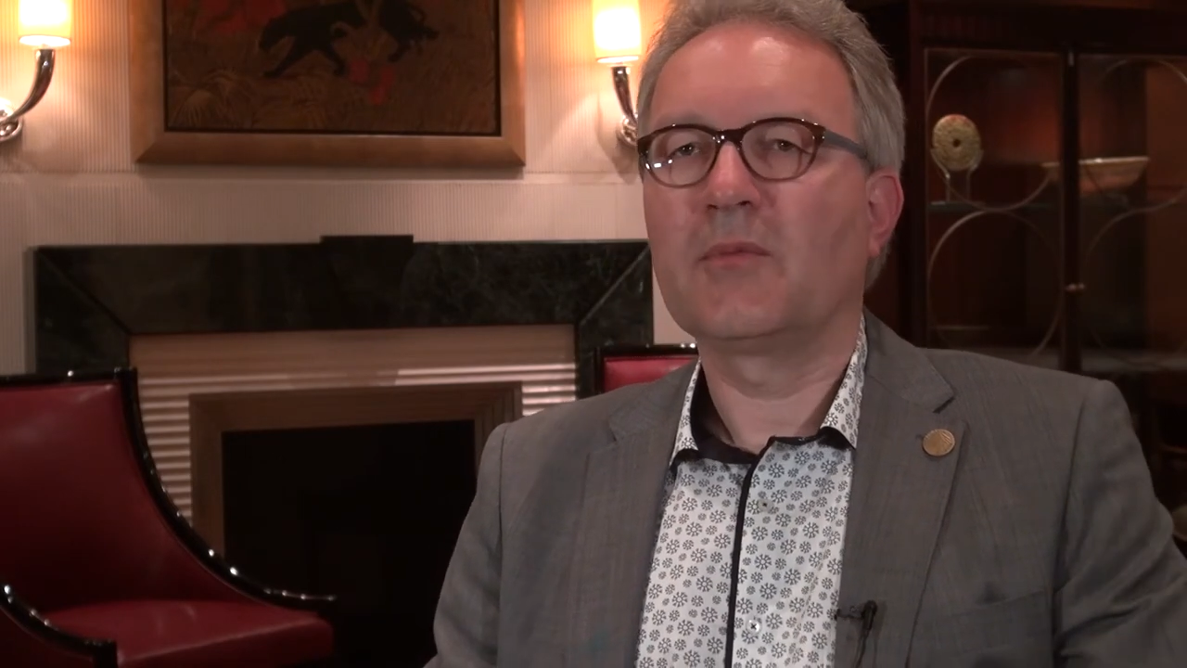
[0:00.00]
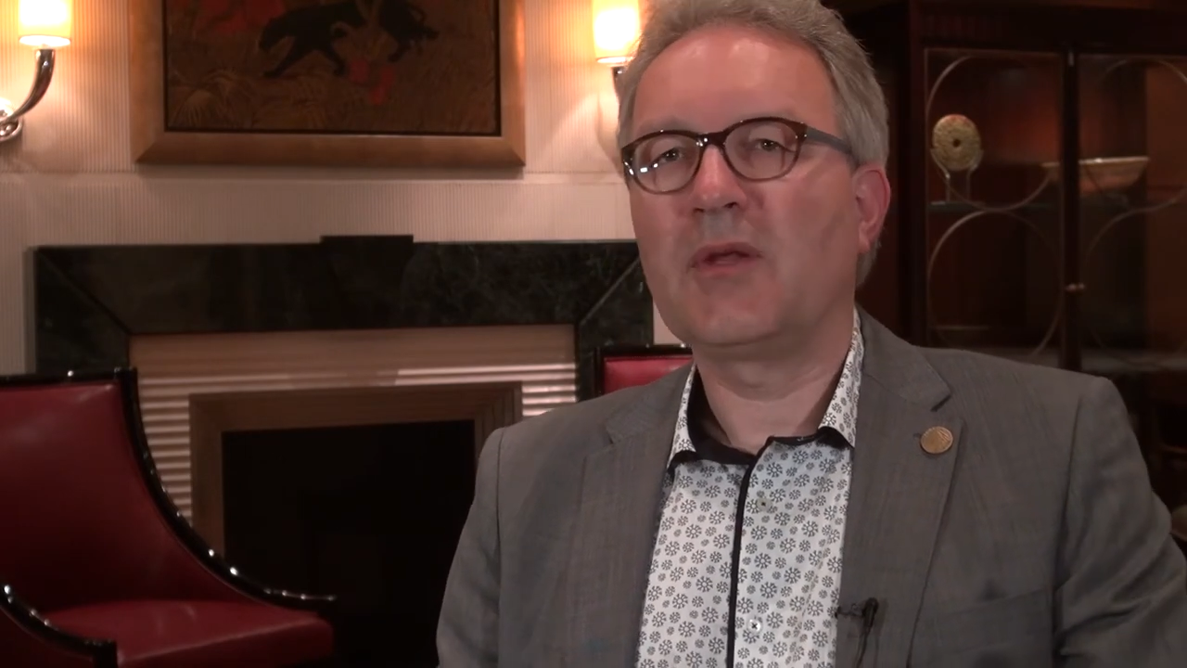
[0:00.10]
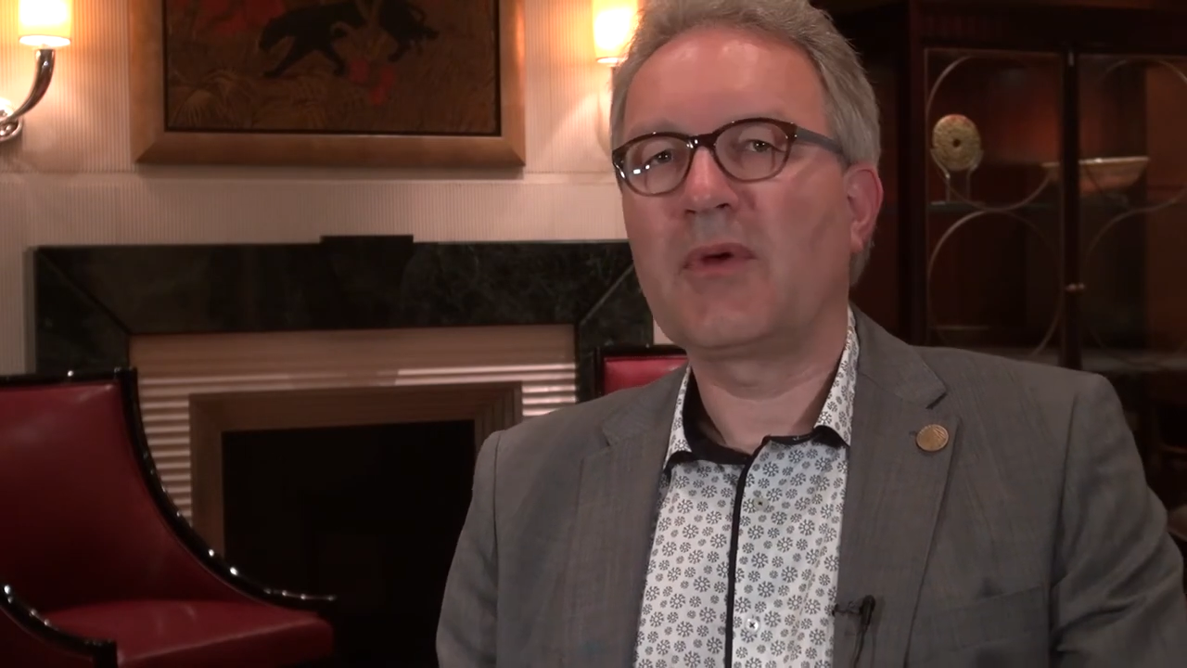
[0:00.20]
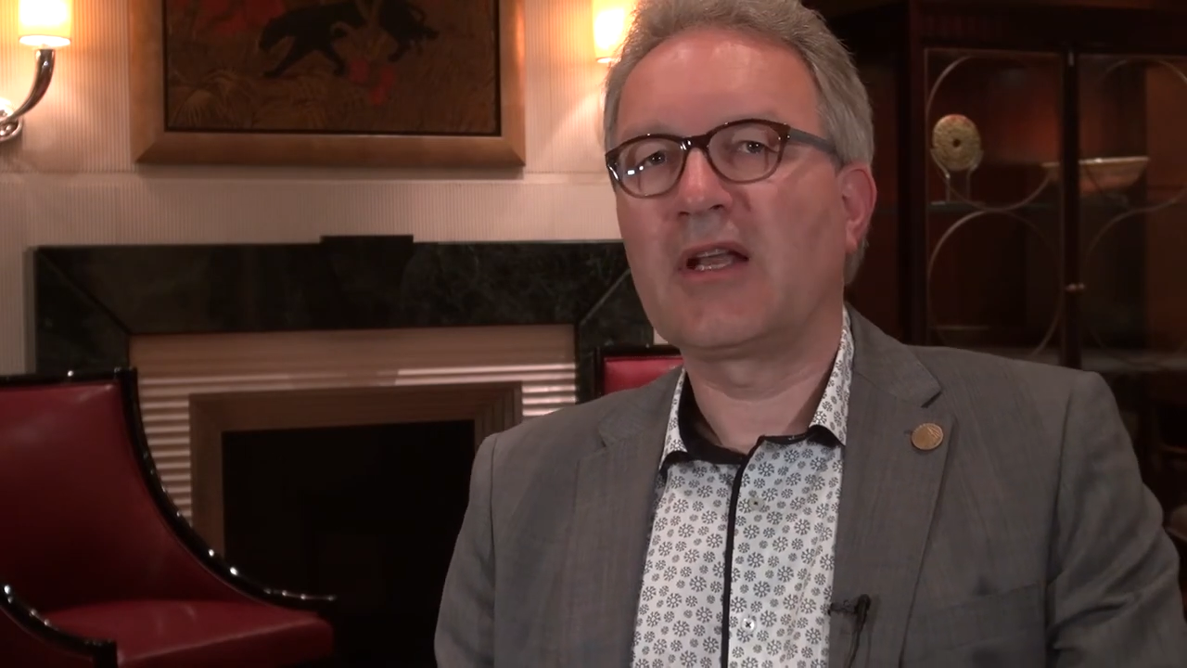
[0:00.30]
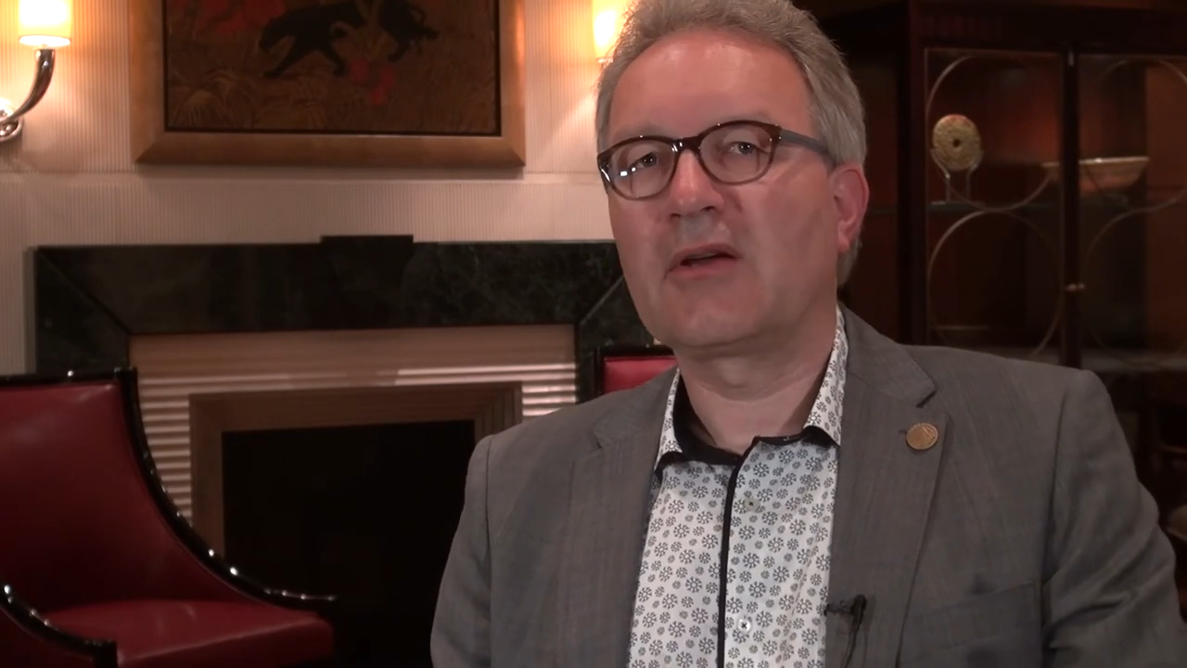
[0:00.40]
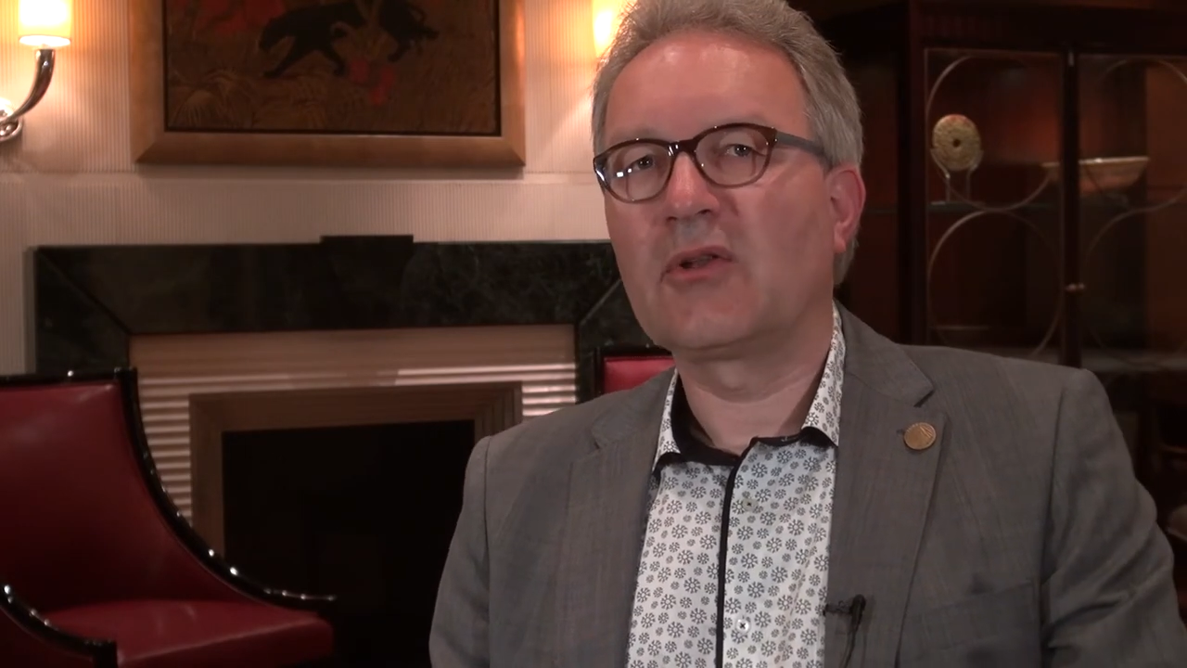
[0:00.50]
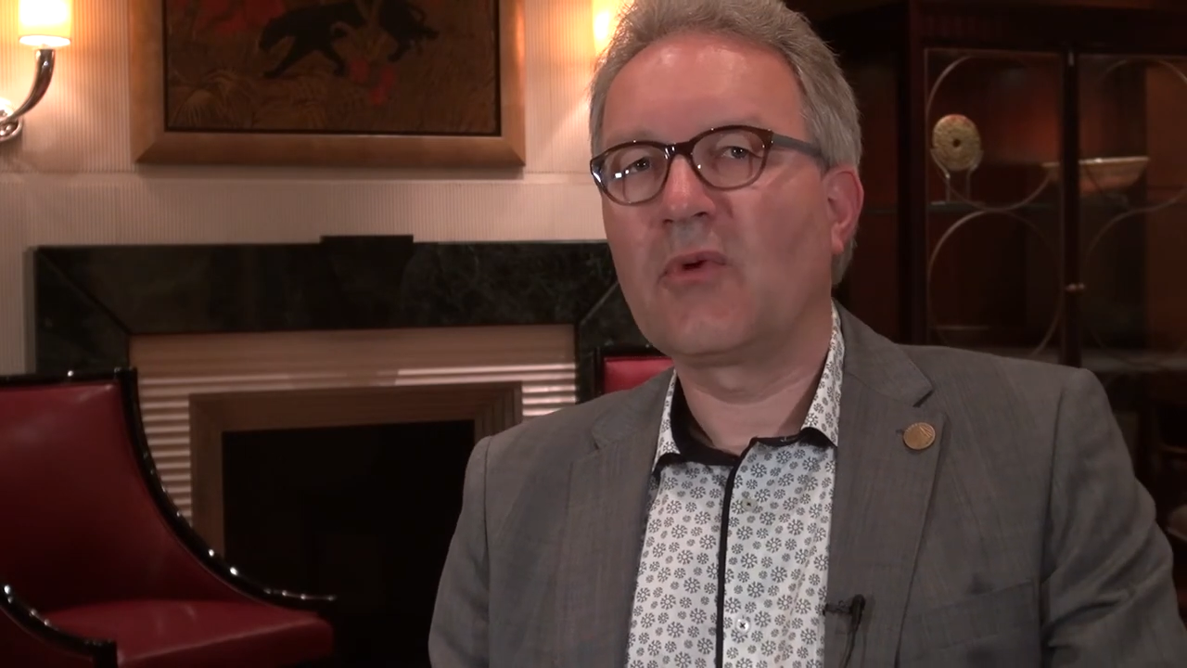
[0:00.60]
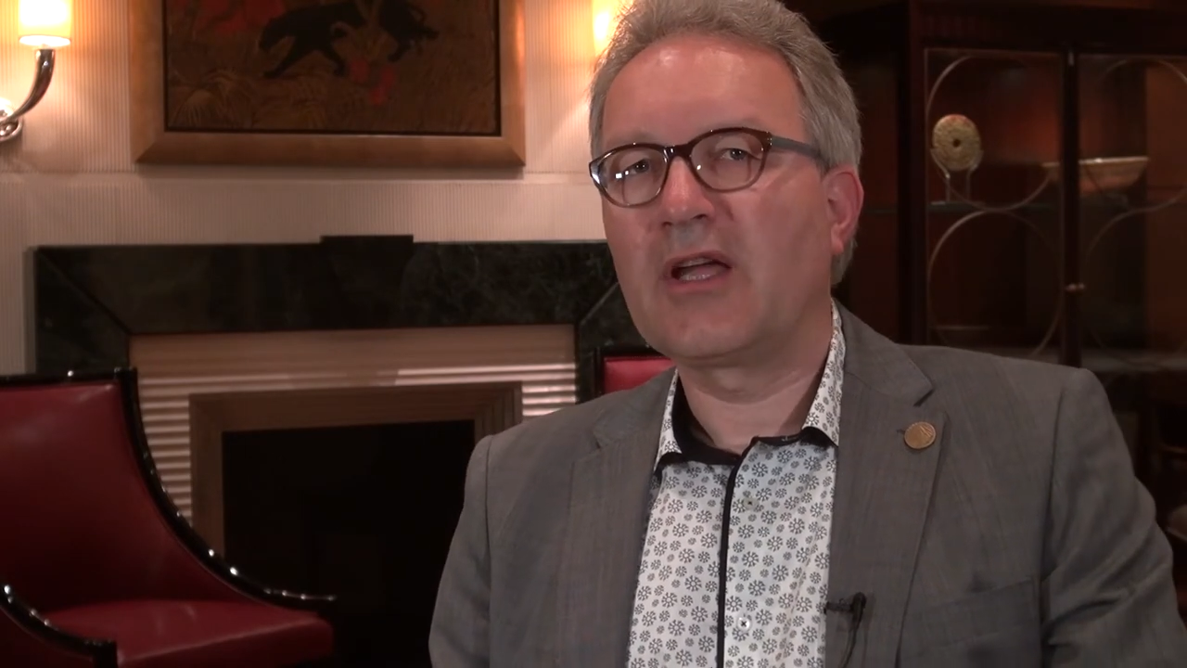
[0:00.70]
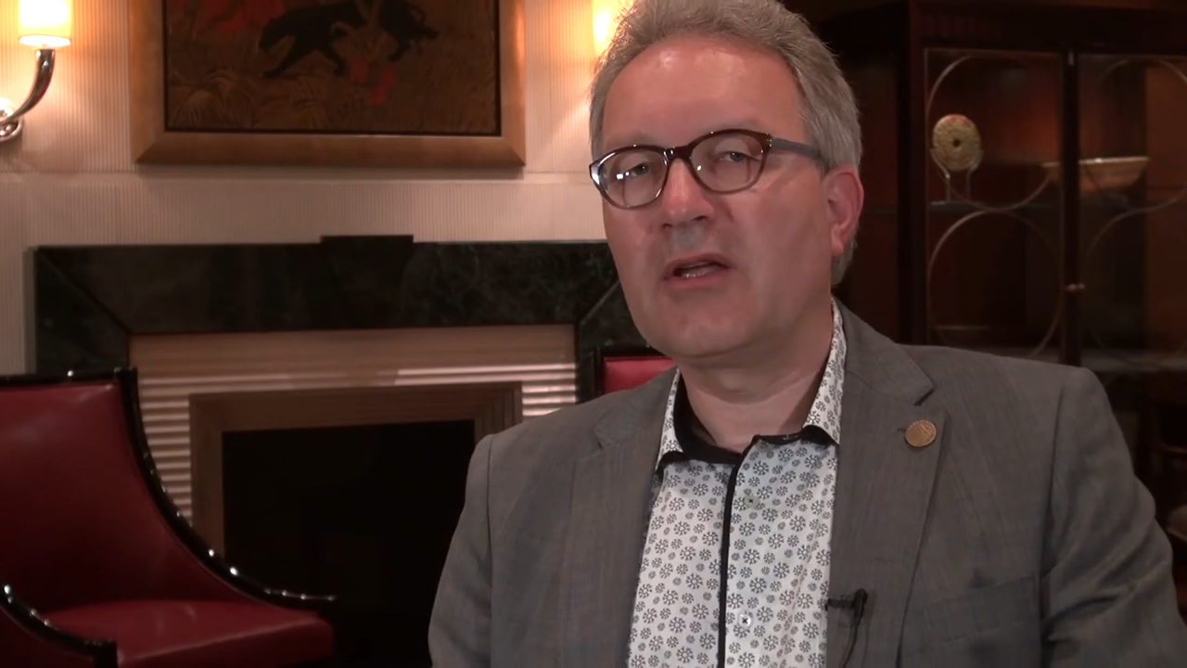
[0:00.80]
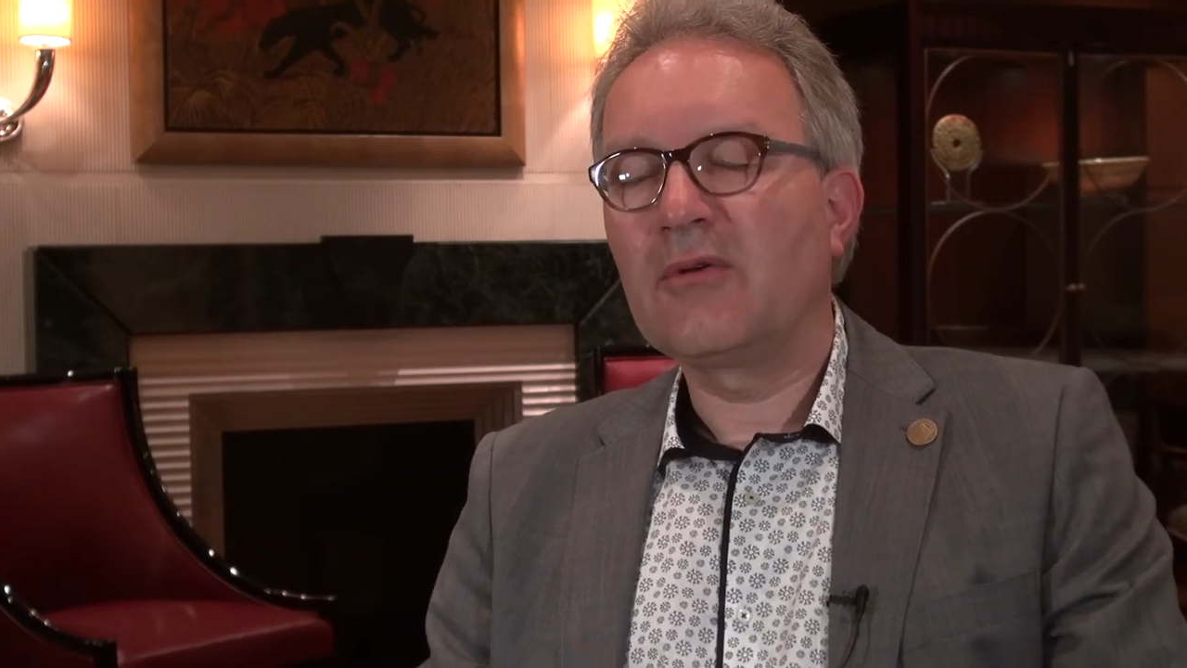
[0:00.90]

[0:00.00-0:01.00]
depending on the way